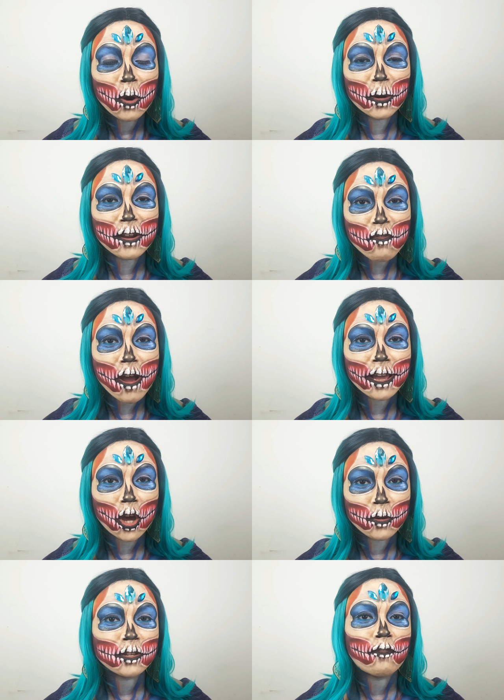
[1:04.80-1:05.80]
Whenever I
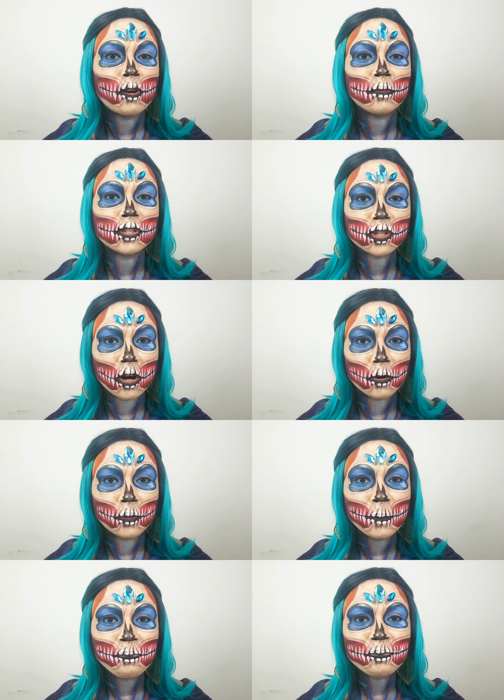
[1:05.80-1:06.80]
go to film a
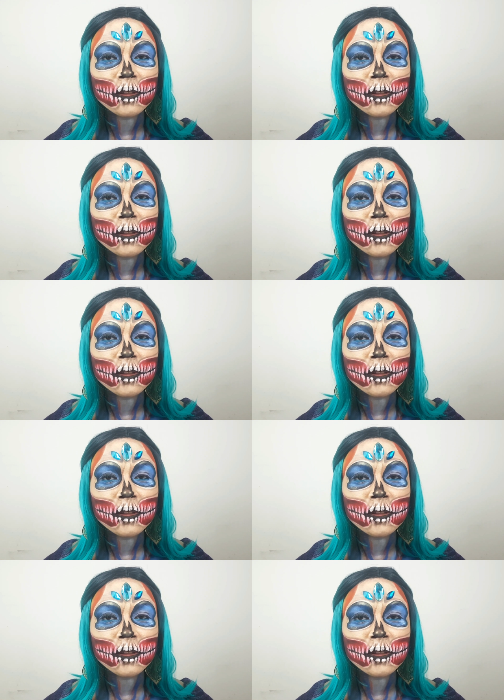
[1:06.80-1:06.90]
skull,